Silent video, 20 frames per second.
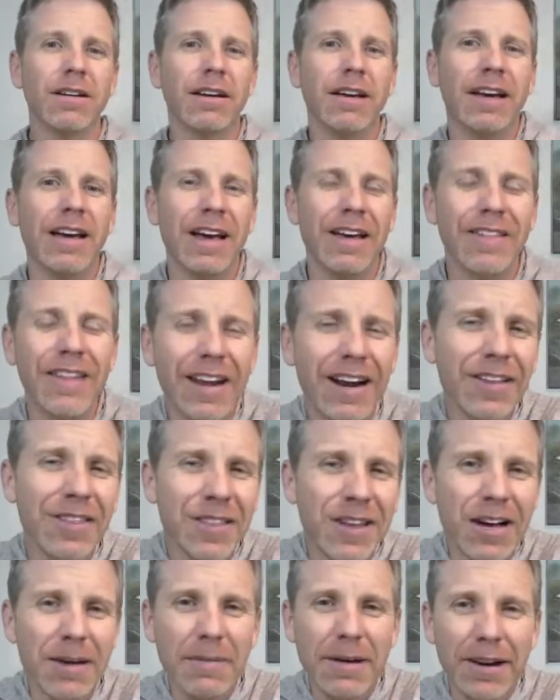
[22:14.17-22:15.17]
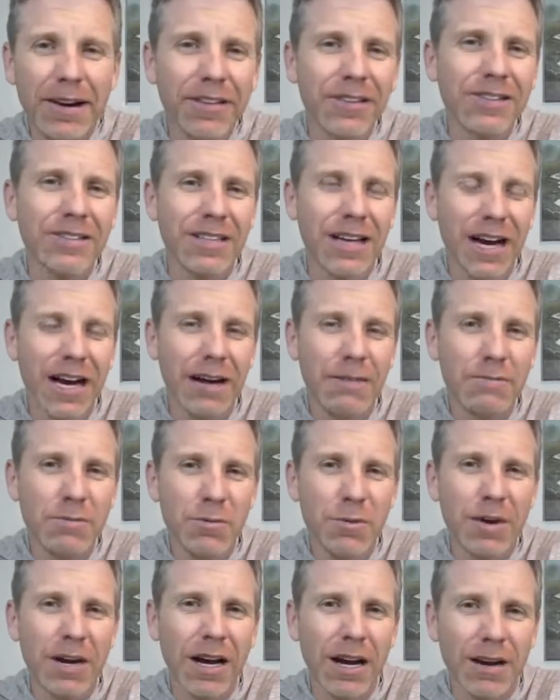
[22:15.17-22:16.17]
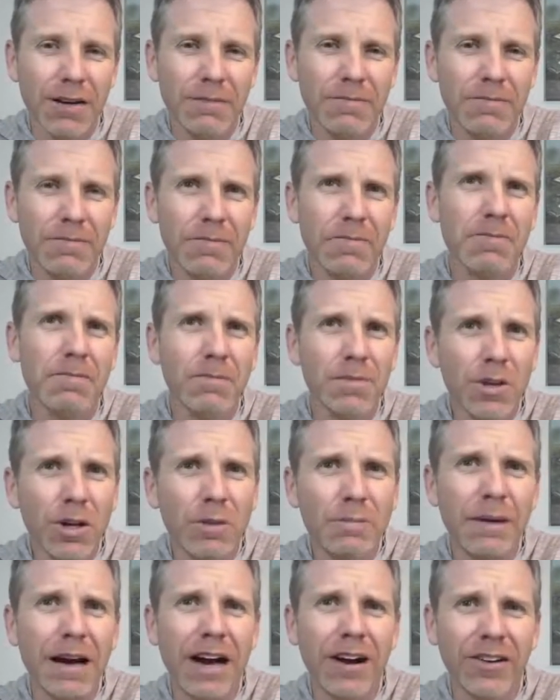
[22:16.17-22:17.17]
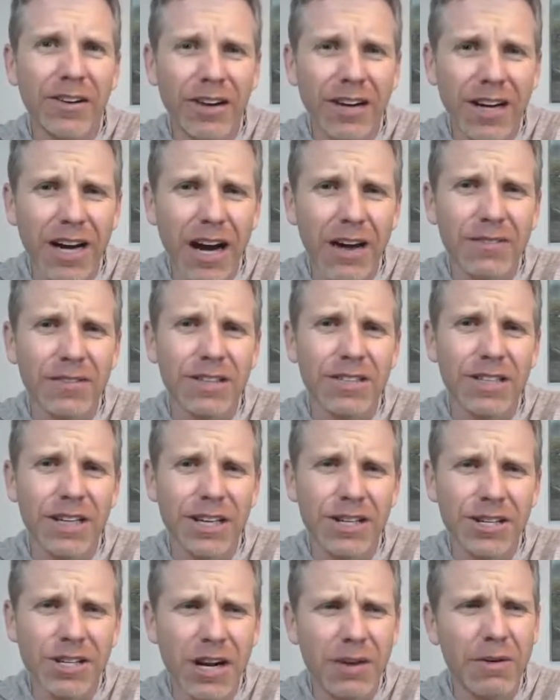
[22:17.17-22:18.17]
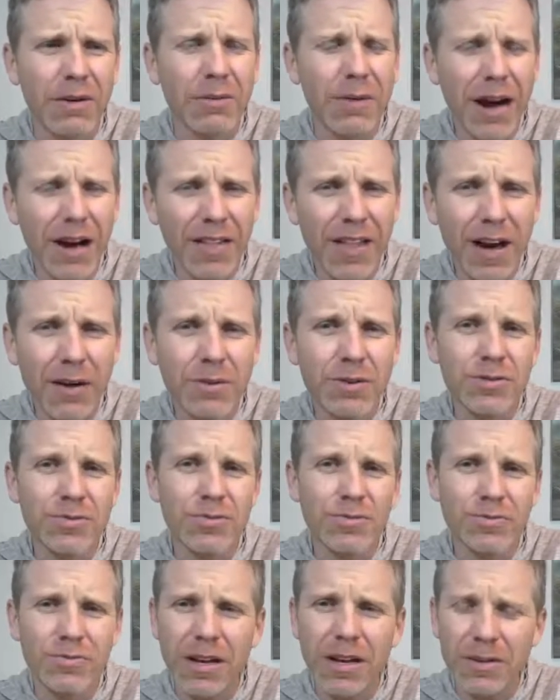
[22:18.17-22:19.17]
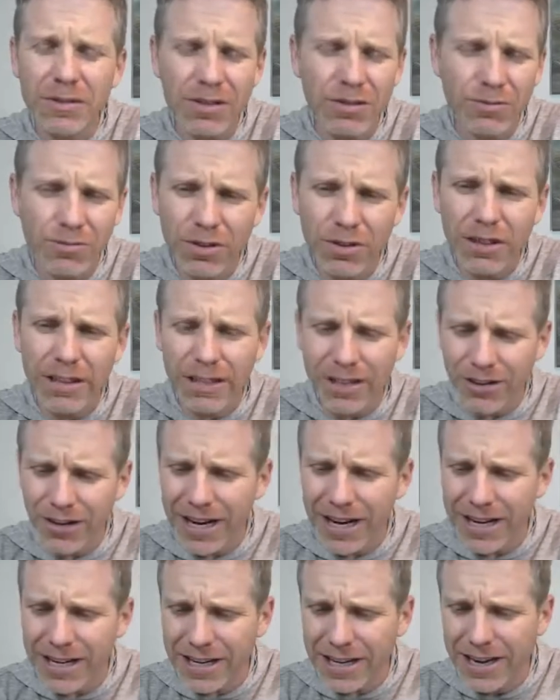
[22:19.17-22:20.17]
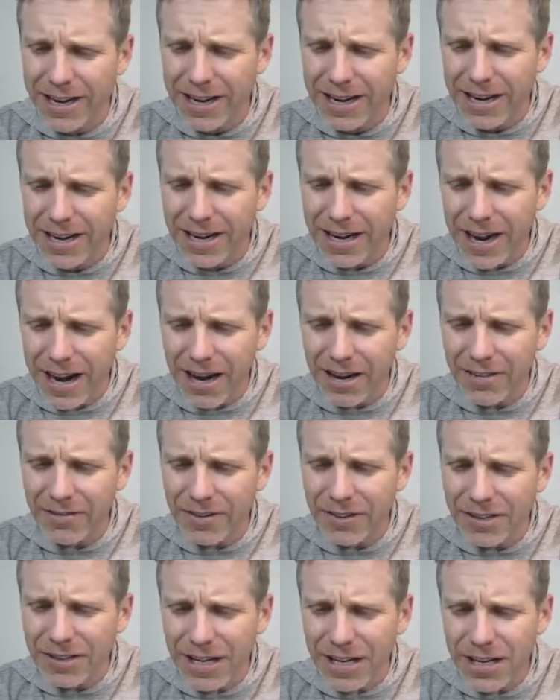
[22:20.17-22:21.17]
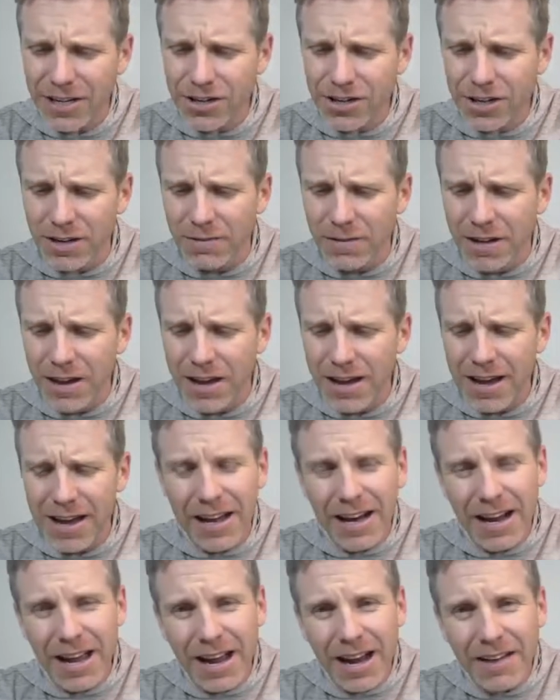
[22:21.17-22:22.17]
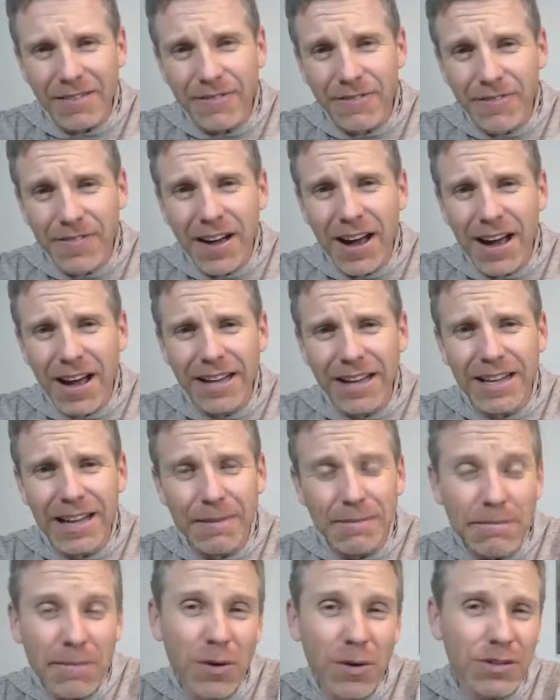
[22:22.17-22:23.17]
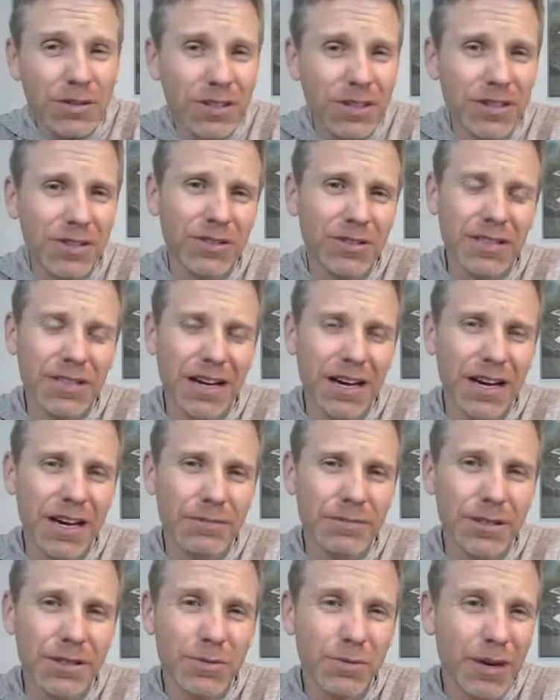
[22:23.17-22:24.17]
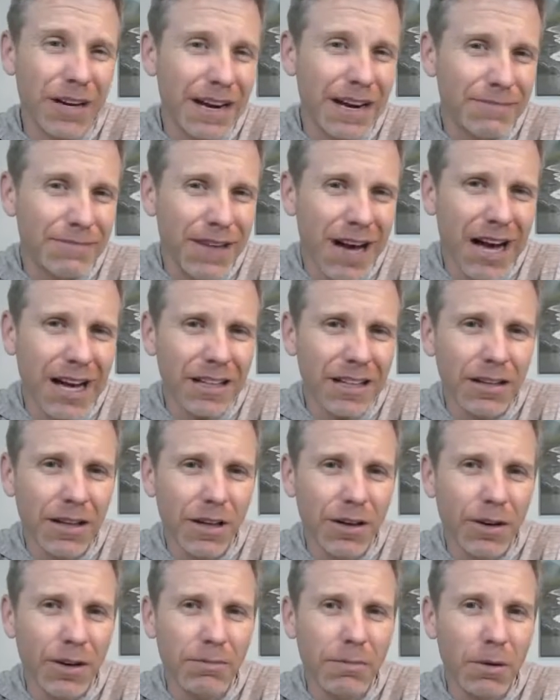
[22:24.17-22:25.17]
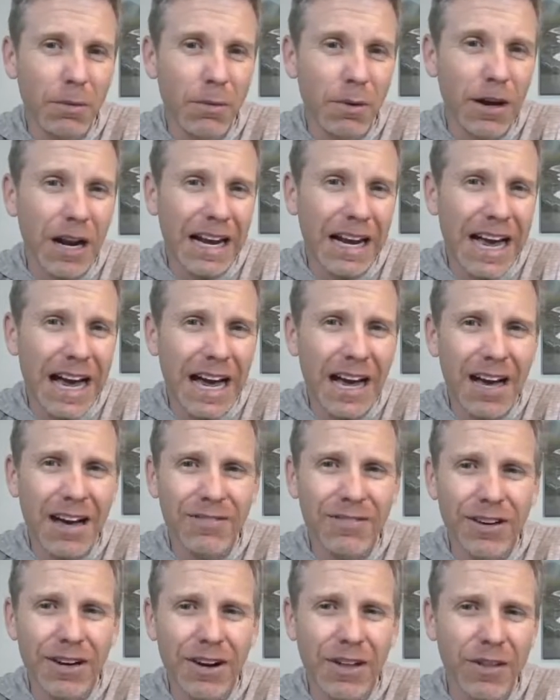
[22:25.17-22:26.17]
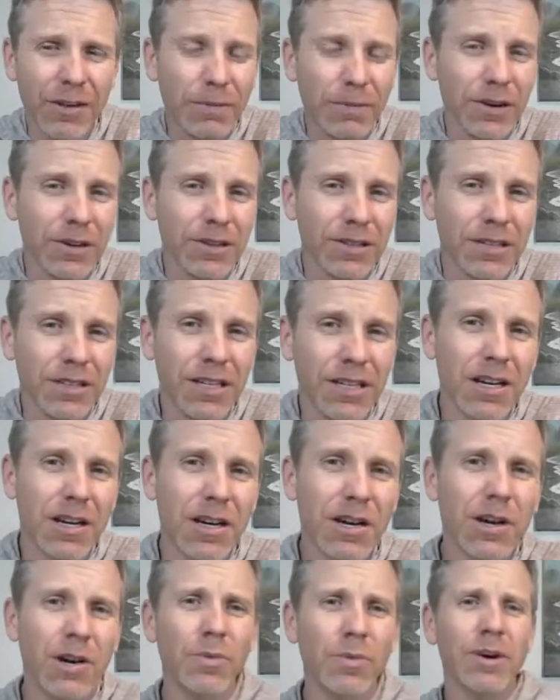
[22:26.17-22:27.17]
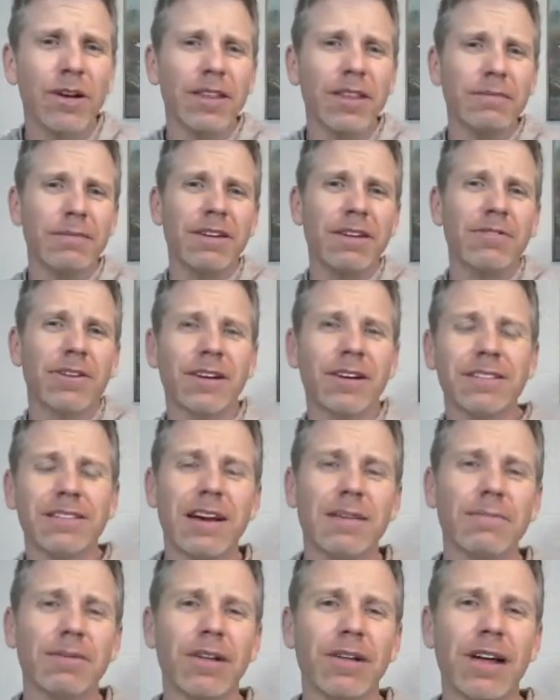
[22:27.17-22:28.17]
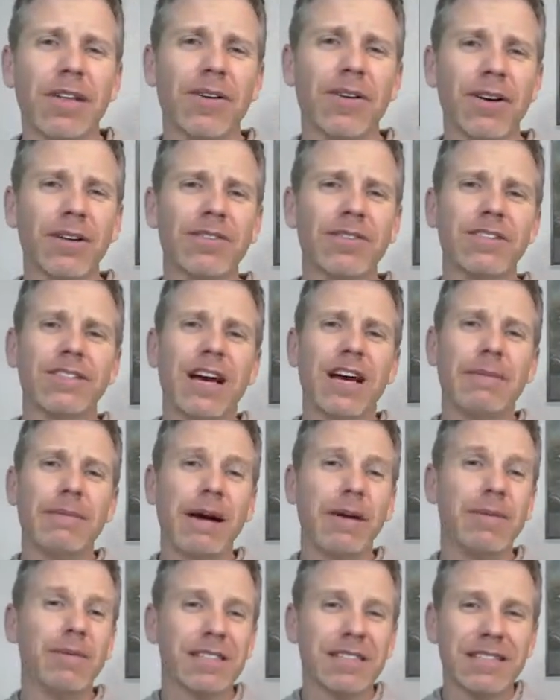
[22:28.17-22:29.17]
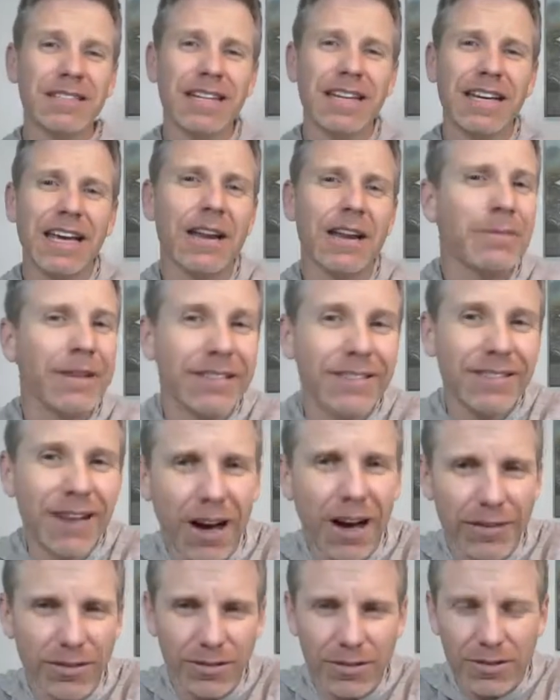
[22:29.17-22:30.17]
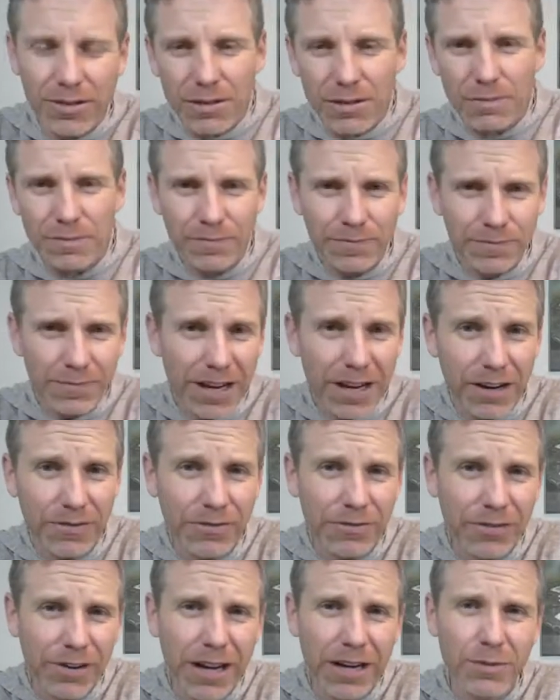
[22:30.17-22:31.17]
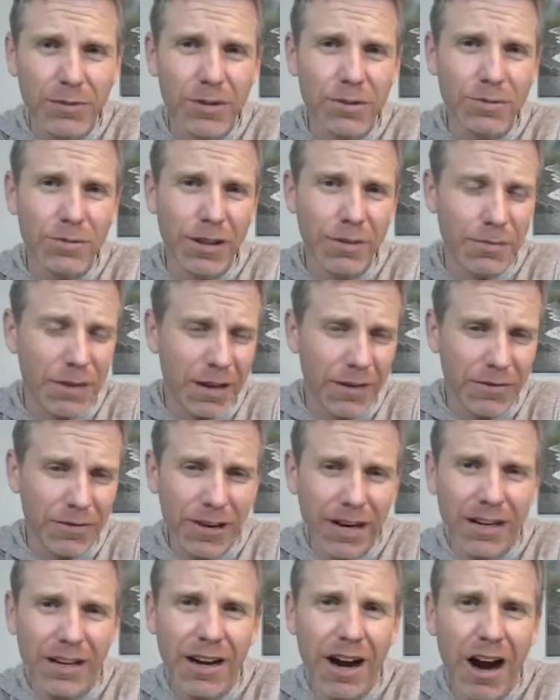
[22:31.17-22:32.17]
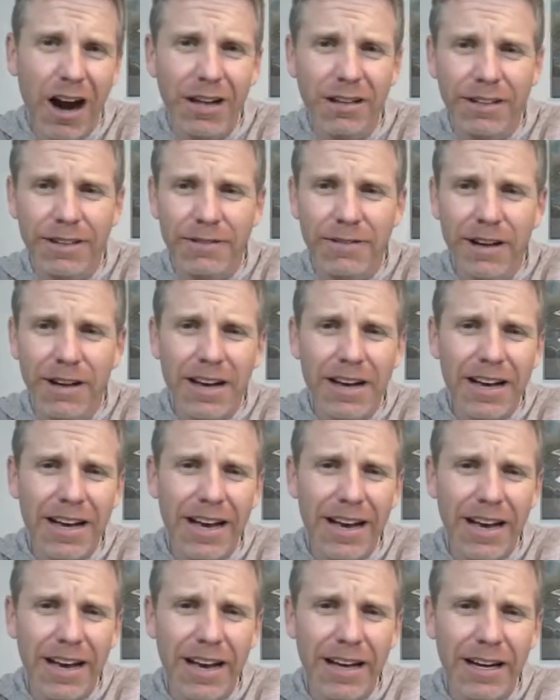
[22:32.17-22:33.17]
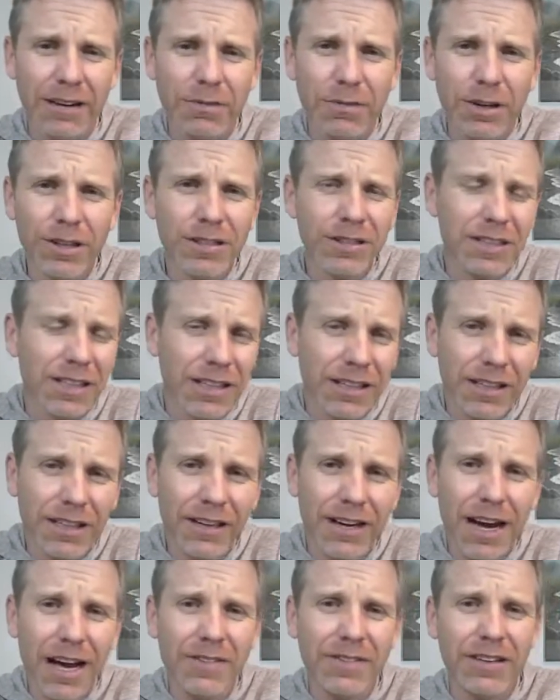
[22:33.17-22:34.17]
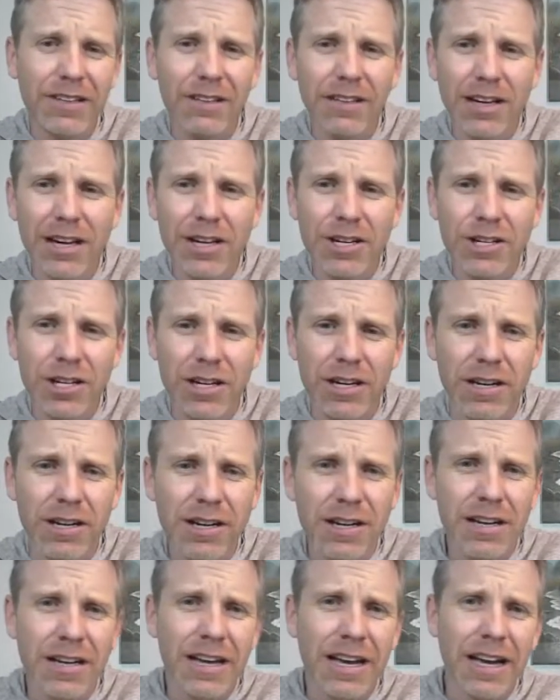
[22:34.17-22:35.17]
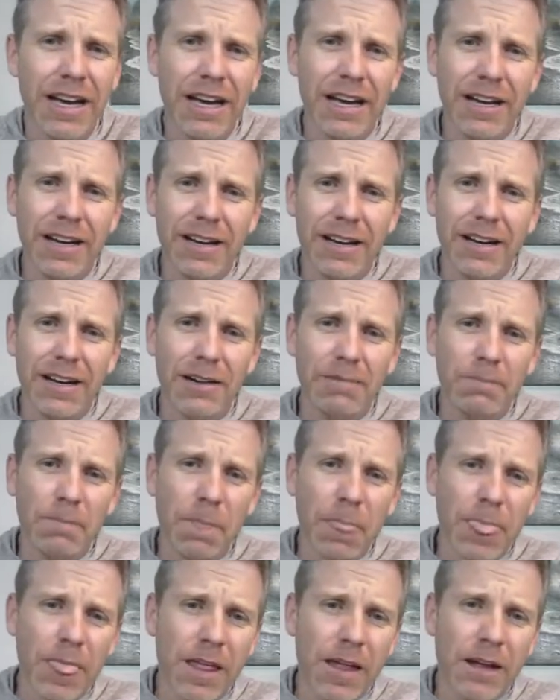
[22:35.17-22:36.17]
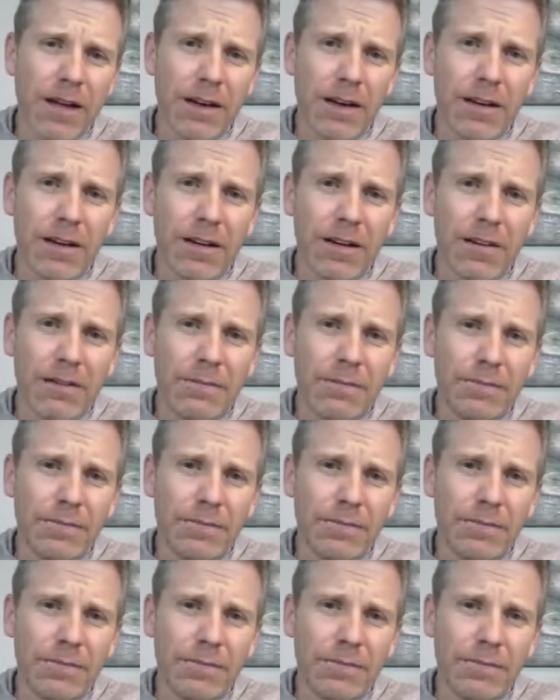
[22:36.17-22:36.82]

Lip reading: And then I think about other times when I'm look back on a conversation, I went, wow, that was a really great conversation. And I find that most of those times is when I'm not alone, but when I have another person with me. For example, I thought of a time I was sitting at a McDonald's and a friend was with me, a friend Colin, and we're sitting there having lunch and a